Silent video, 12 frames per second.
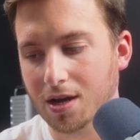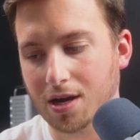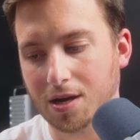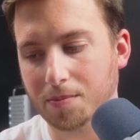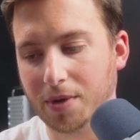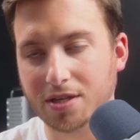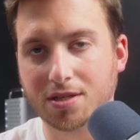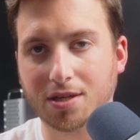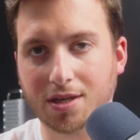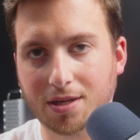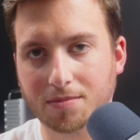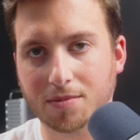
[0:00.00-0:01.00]

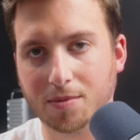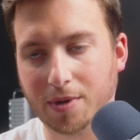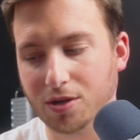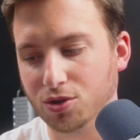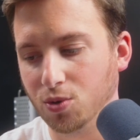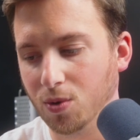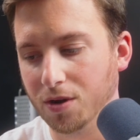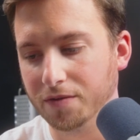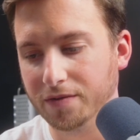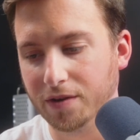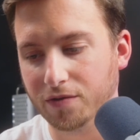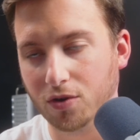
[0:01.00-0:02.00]
basically about
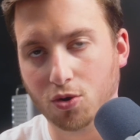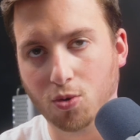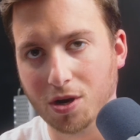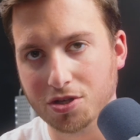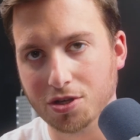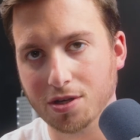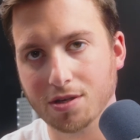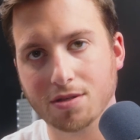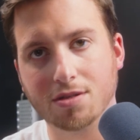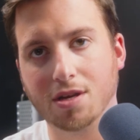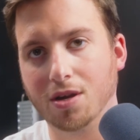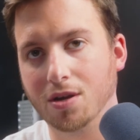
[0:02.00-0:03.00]
12 different
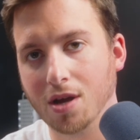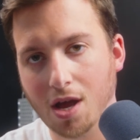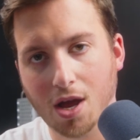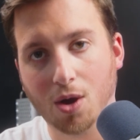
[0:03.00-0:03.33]
questions, like